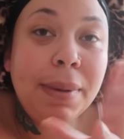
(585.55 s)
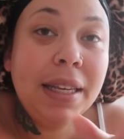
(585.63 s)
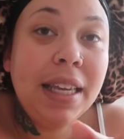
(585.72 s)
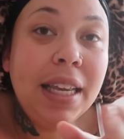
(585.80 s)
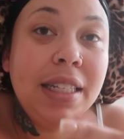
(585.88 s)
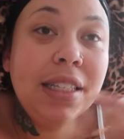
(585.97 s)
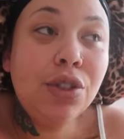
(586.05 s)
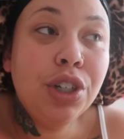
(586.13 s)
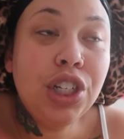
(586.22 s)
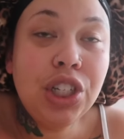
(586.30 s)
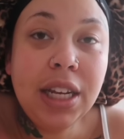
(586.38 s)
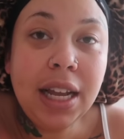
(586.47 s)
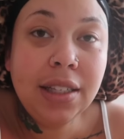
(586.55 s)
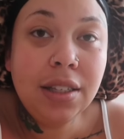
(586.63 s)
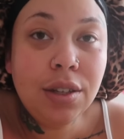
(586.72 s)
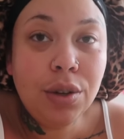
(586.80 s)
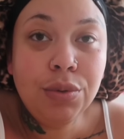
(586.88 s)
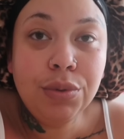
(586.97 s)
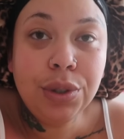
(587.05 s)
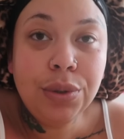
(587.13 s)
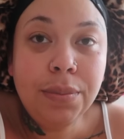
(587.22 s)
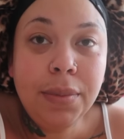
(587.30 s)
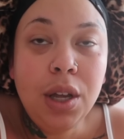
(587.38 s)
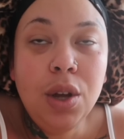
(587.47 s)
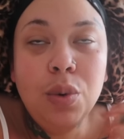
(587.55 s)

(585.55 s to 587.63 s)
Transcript: My kids, Christian has his own room,